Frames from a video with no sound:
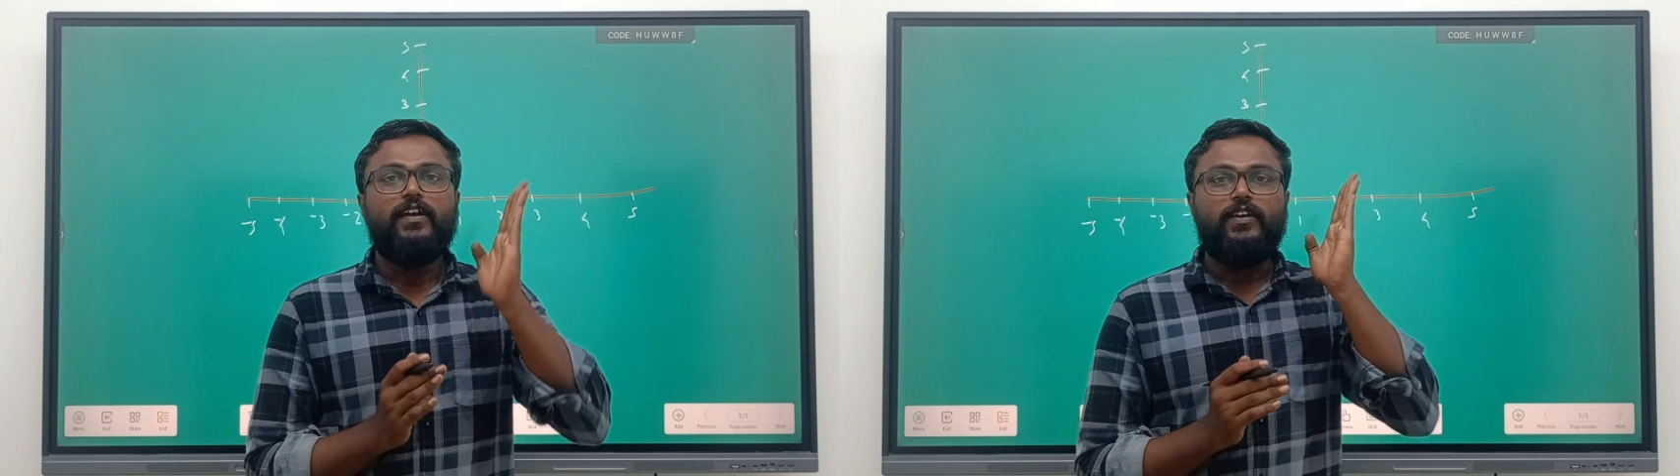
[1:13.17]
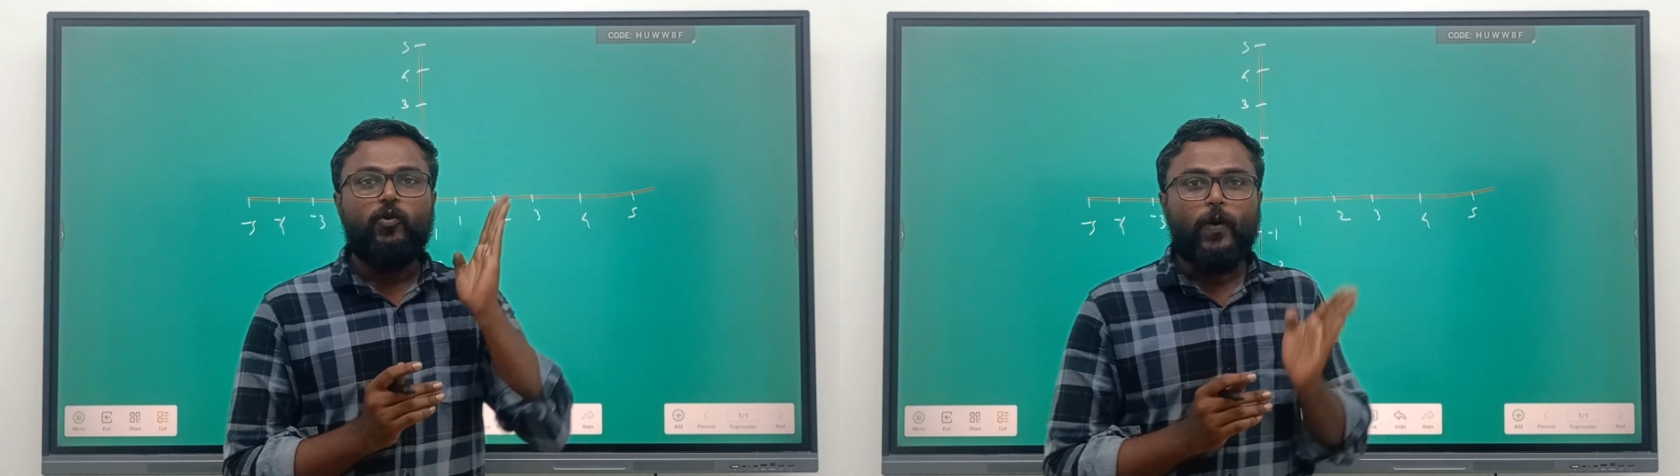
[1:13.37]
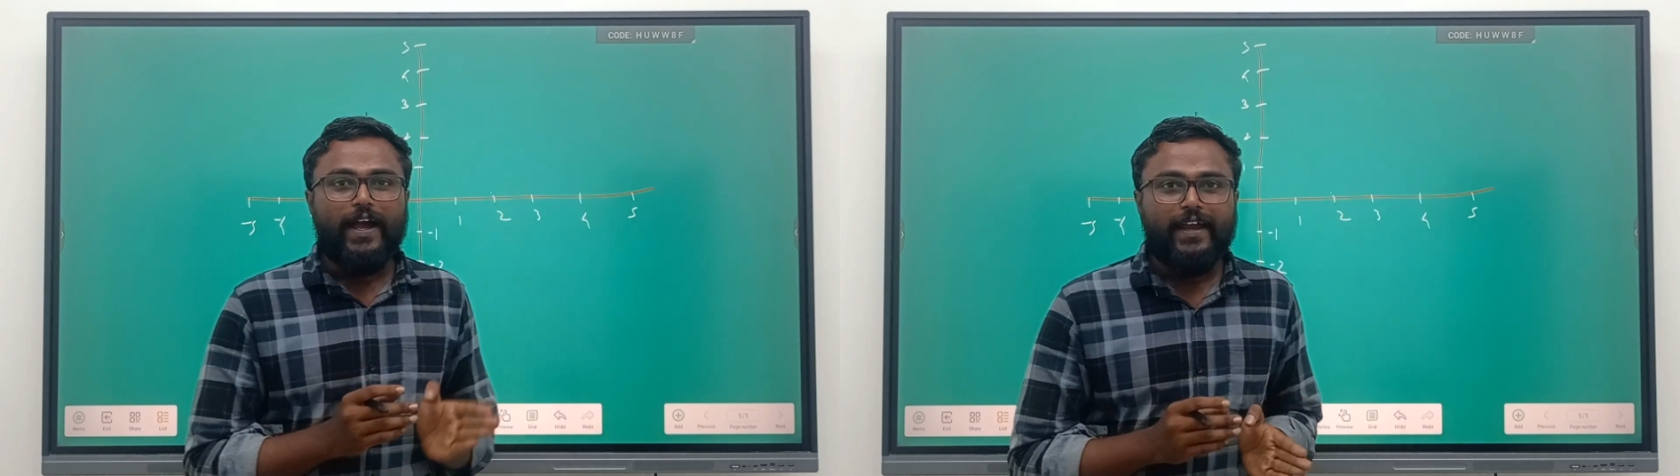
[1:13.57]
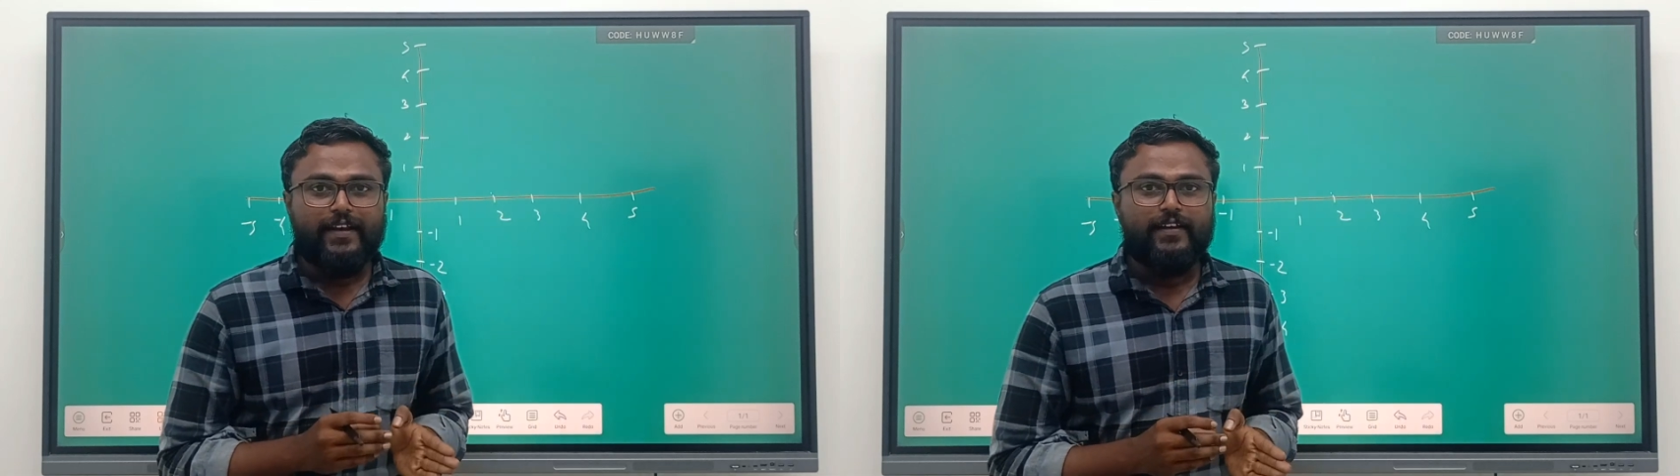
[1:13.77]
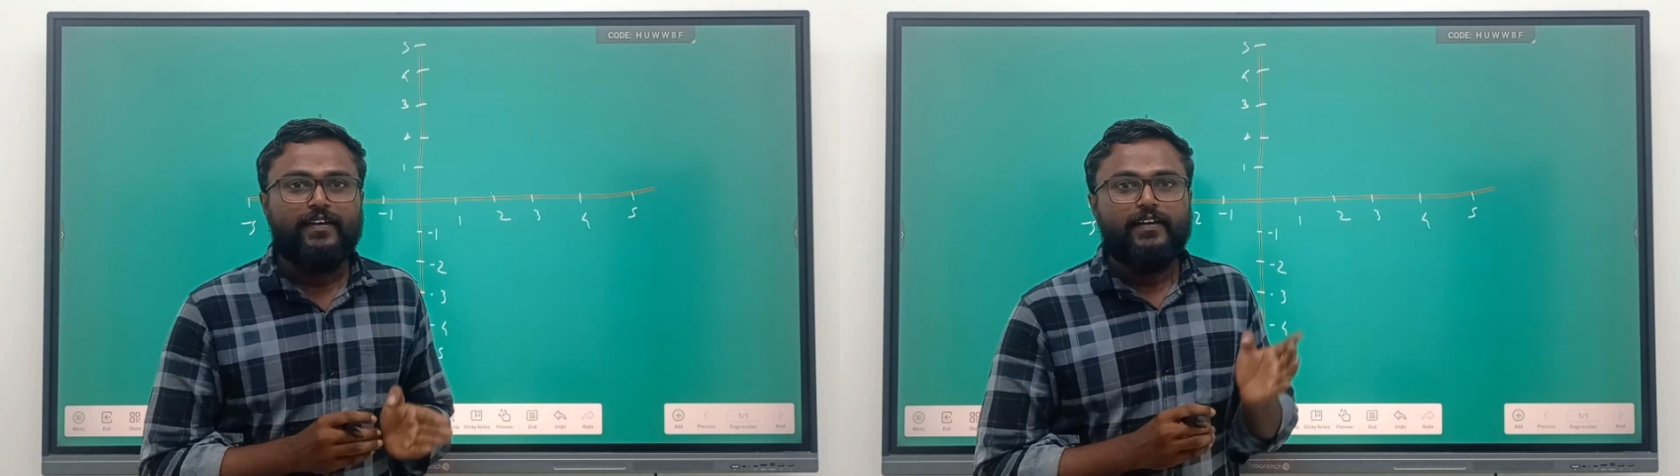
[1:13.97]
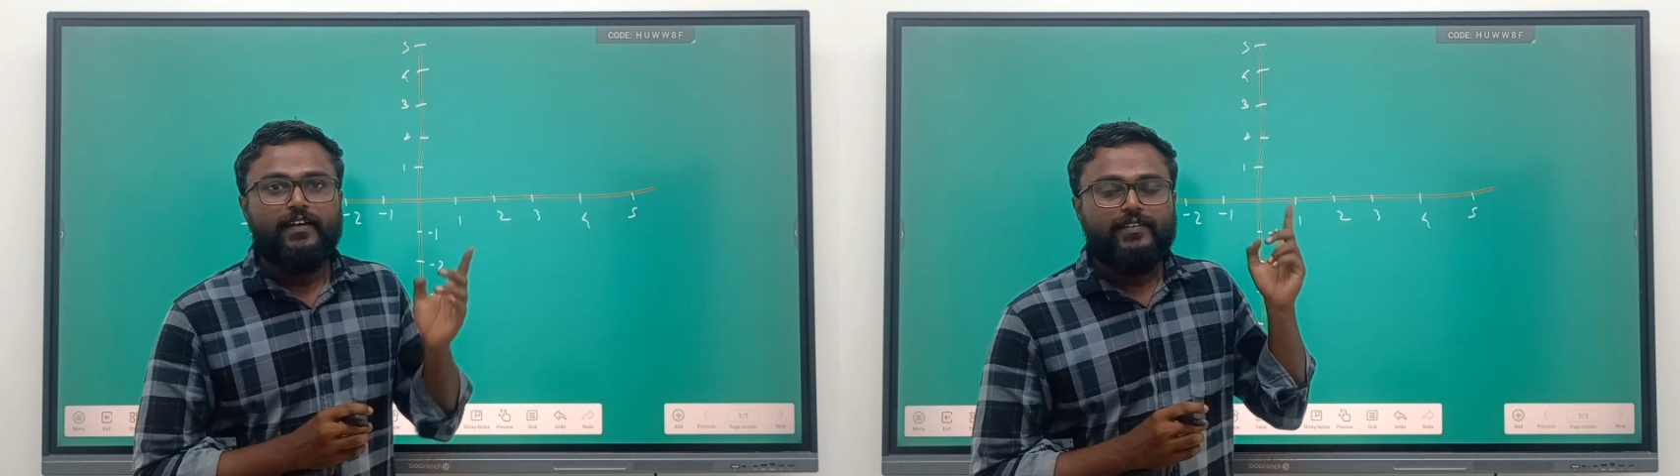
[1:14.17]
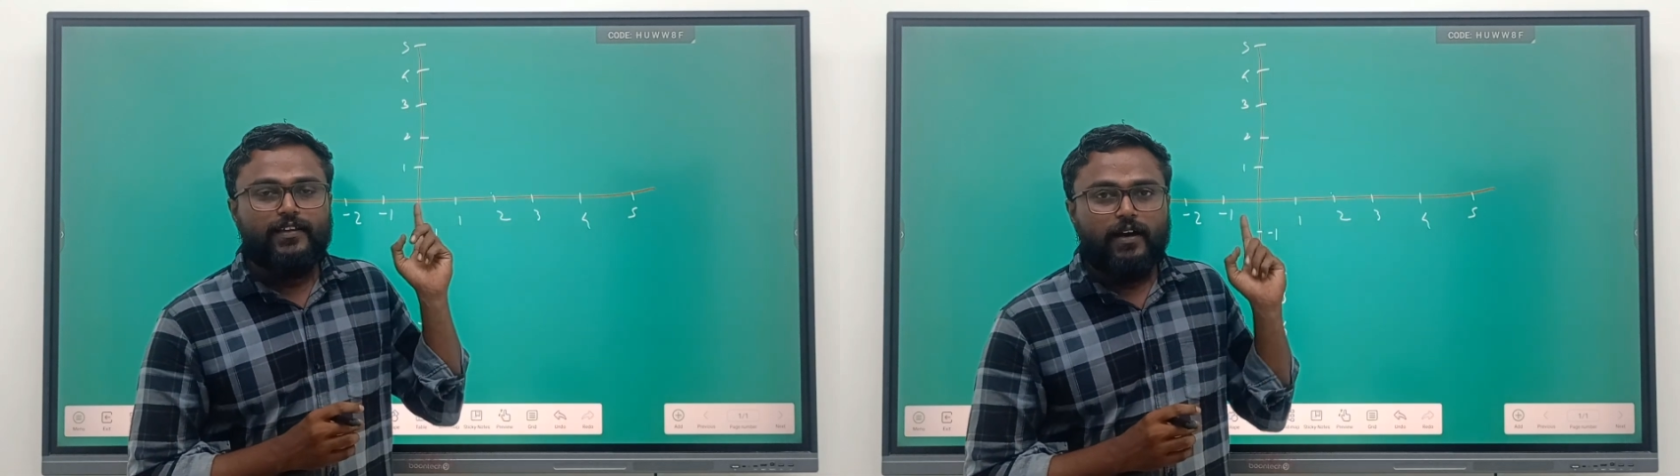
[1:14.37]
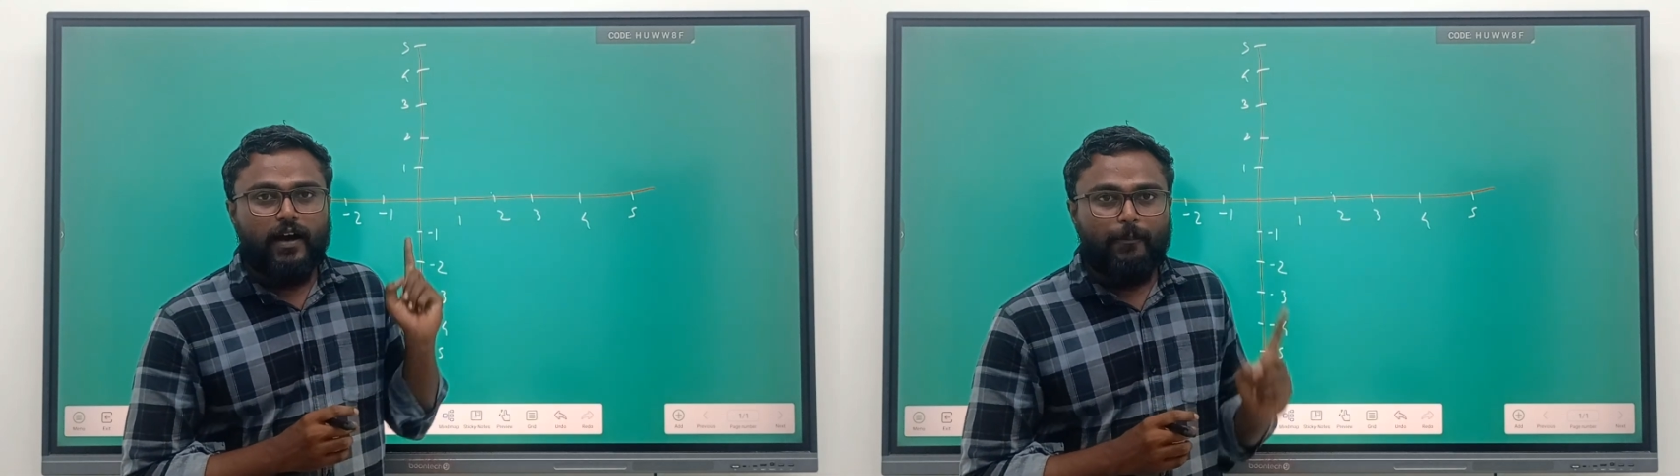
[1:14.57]
divide
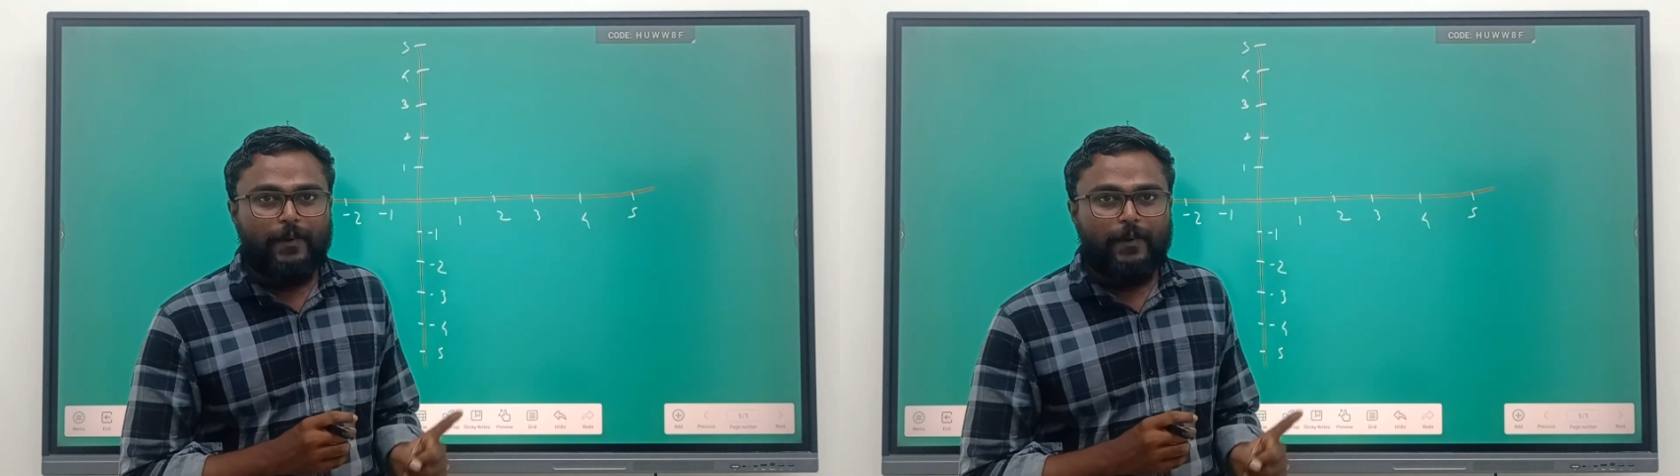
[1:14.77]
a